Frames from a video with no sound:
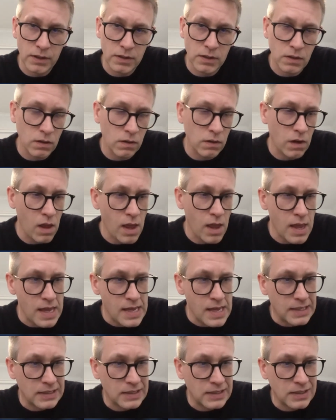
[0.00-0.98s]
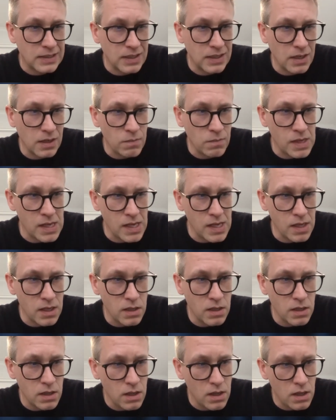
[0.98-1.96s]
So CME